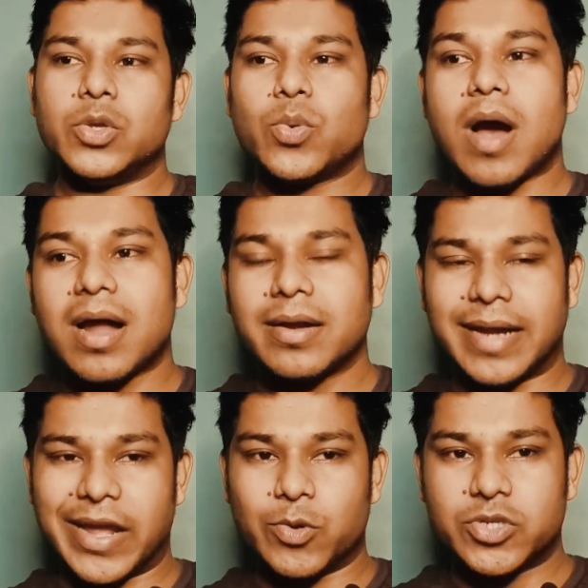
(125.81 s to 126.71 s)
you can't
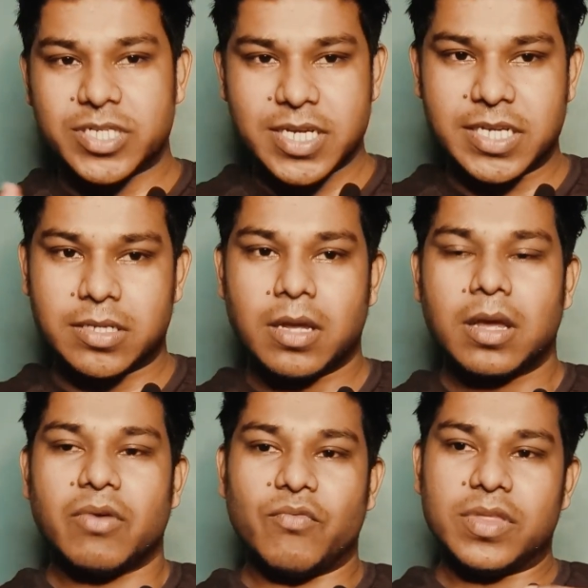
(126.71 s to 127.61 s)
negotiate
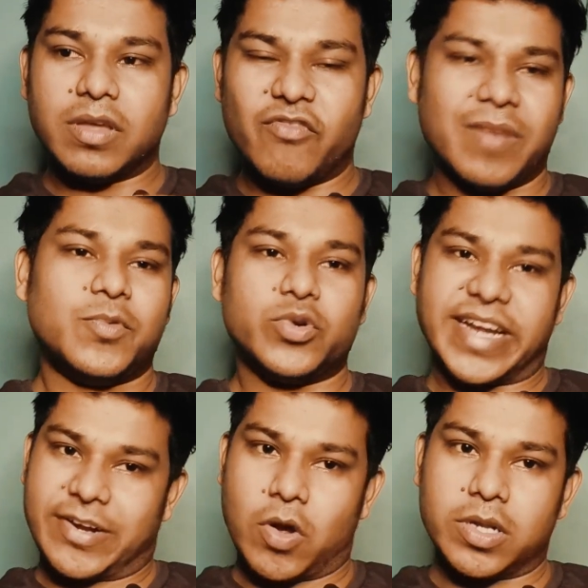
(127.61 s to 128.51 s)
with the Web2
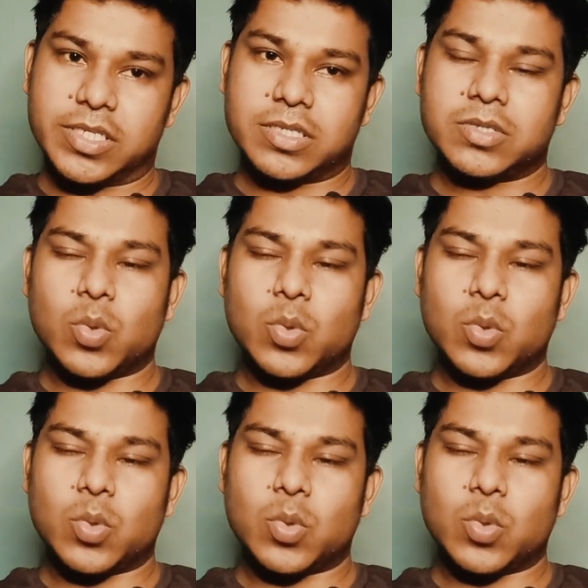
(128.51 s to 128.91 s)
technology.